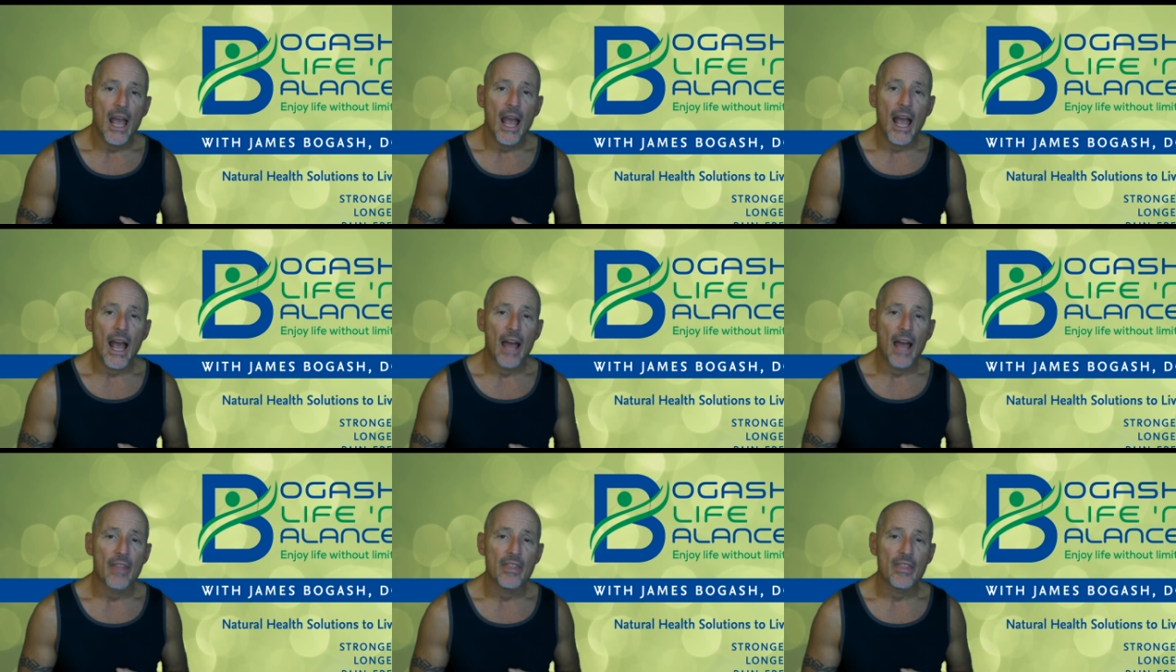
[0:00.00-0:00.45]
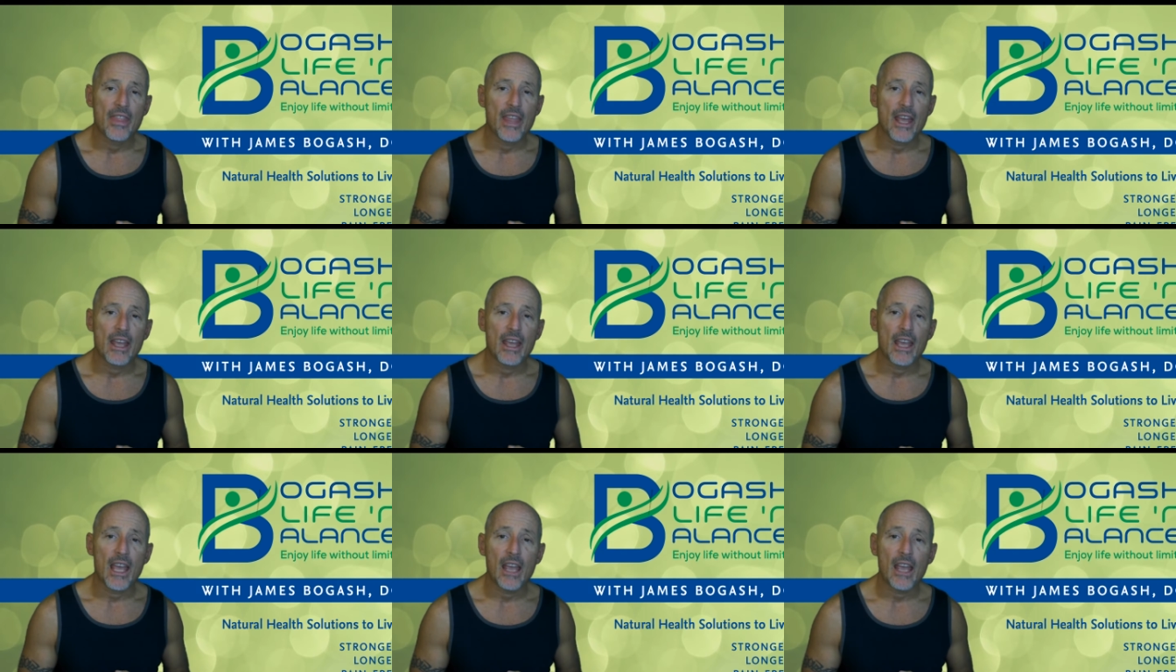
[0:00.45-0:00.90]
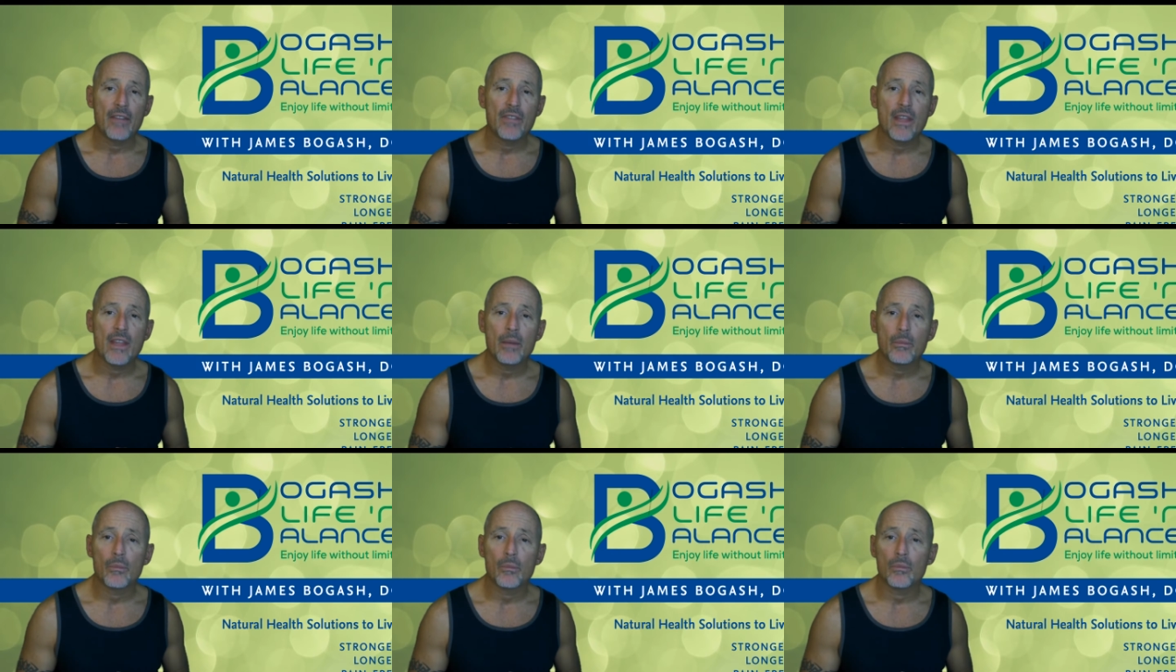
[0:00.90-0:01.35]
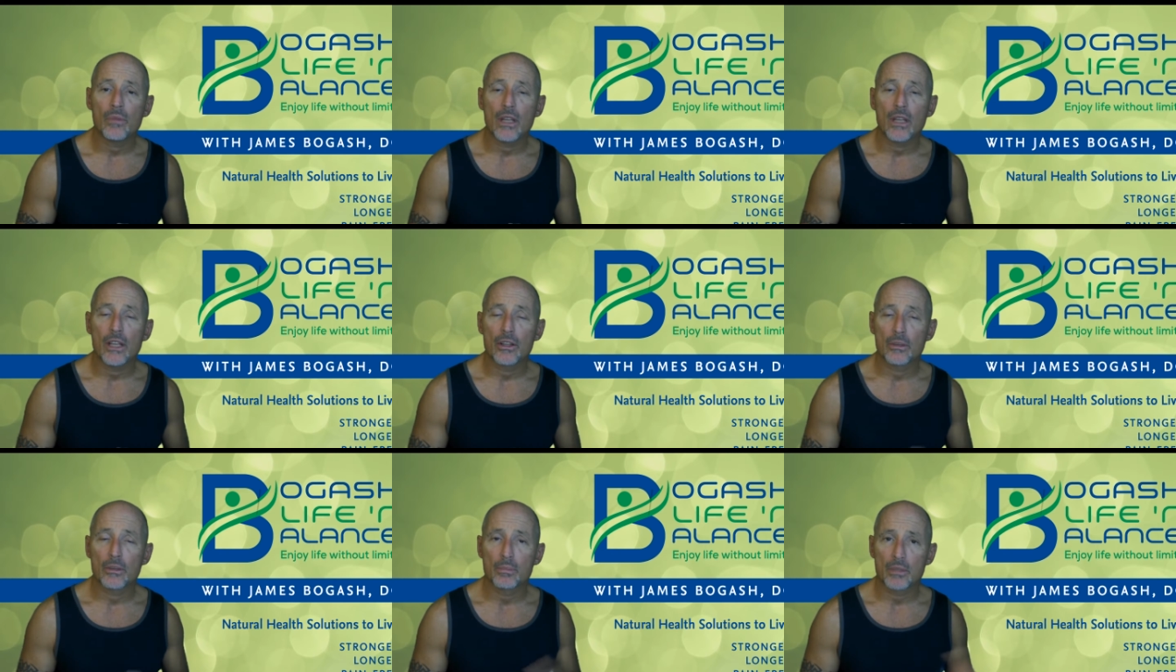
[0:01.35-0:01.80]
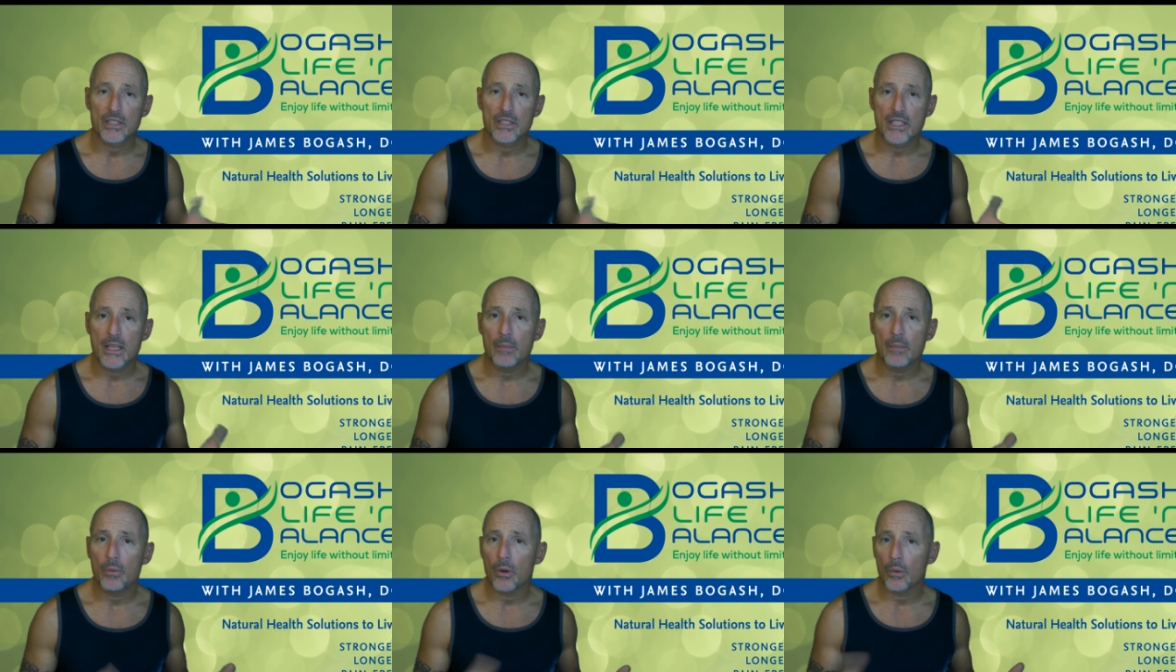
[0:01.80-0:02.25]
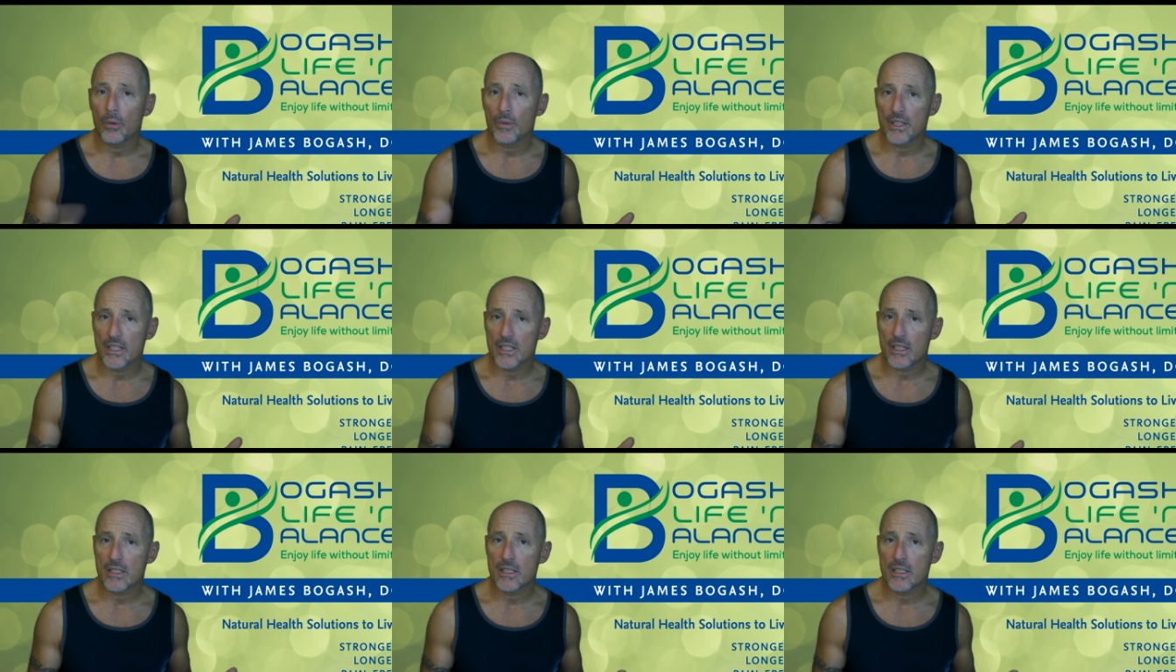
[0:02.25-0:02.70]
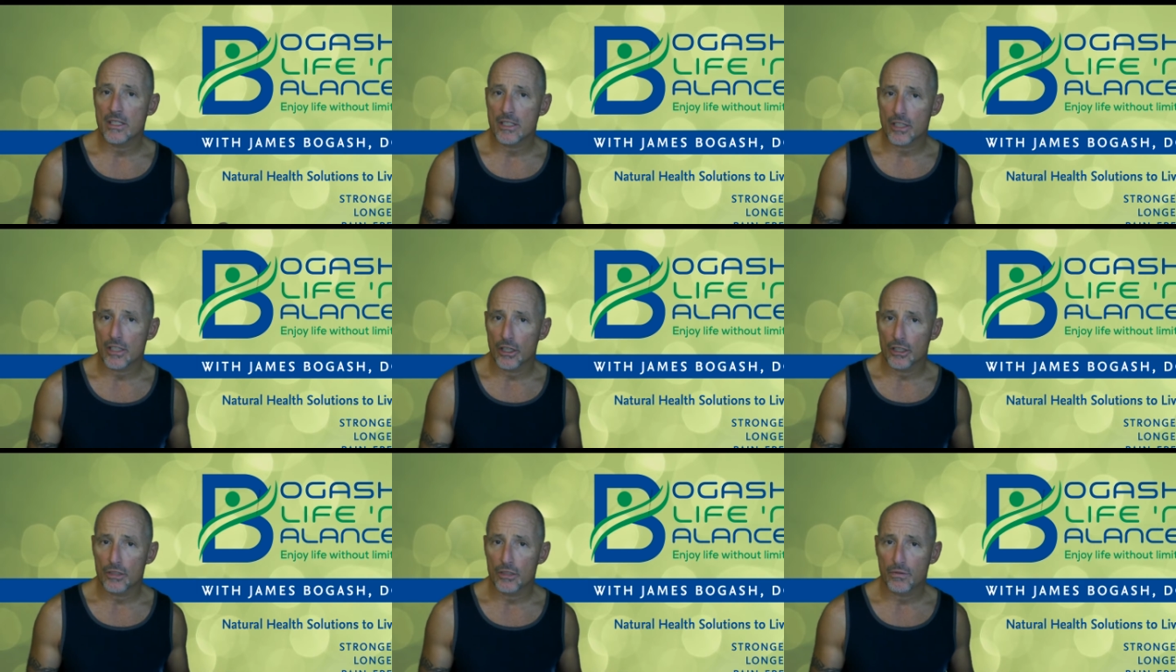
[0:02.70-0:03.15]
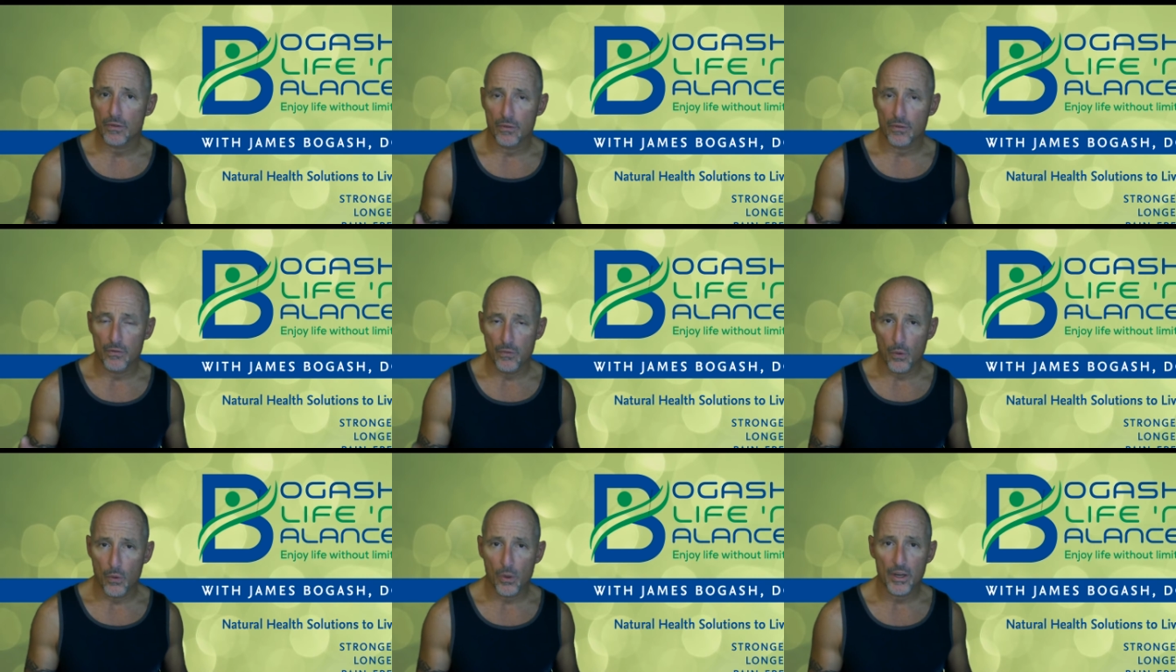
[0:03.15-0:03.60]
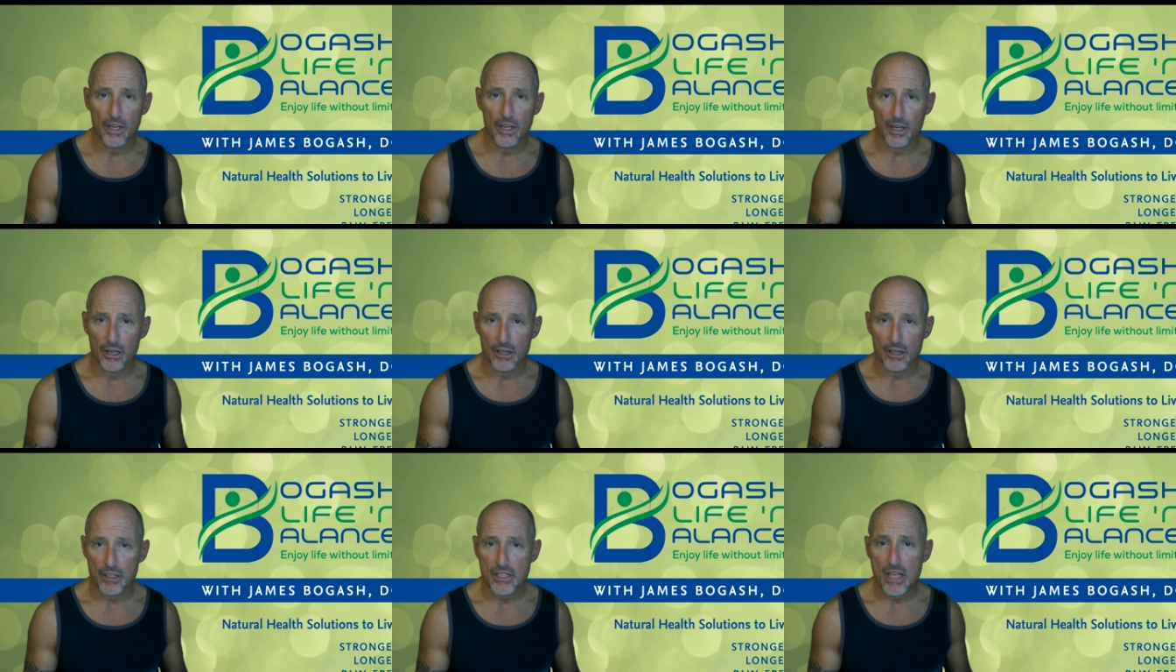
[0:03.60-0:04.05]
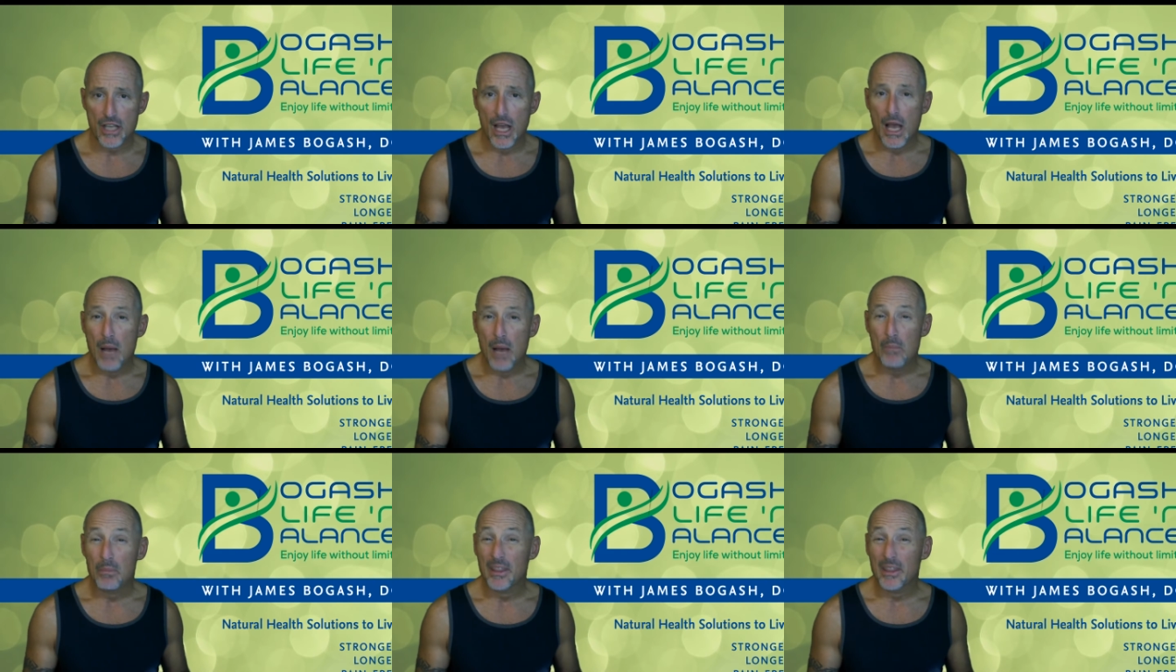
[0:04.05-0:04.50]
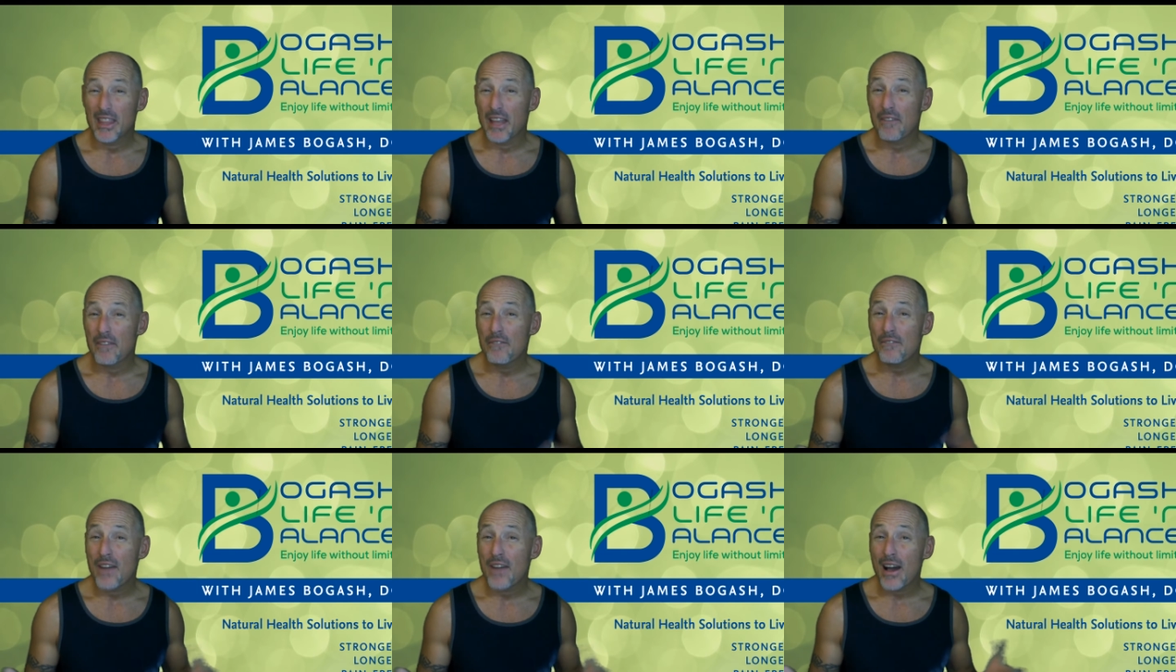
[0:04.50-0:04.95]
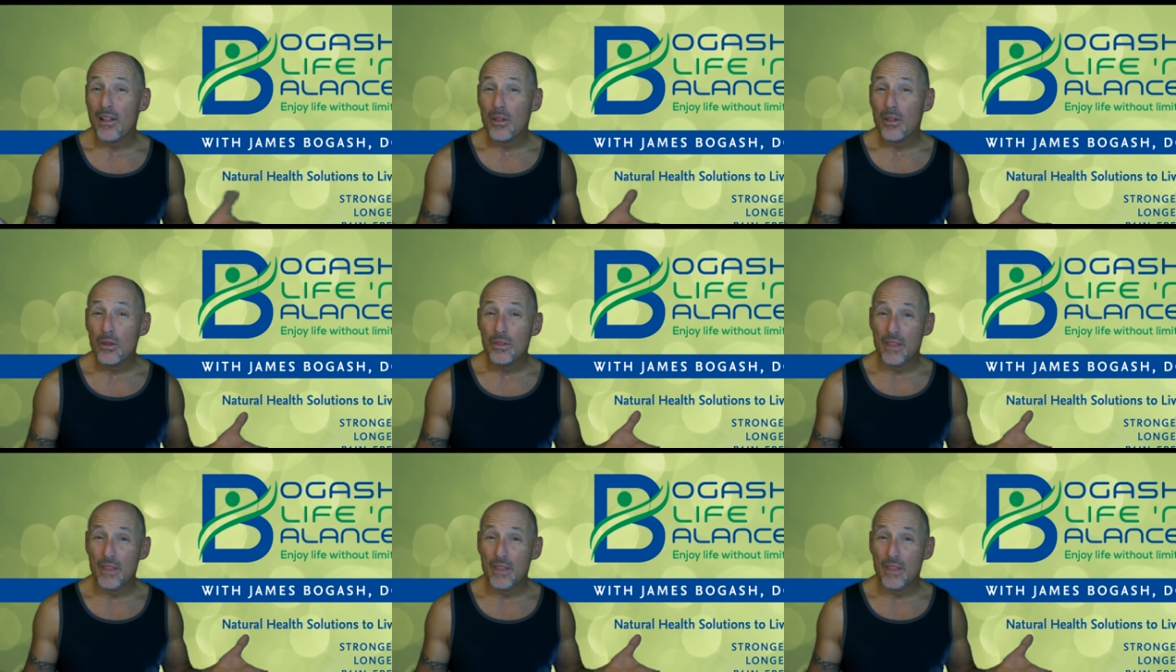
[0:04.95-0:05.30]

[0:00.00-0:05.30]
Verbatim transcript: and they gave them either placebo or resistant starch for four years, but they followed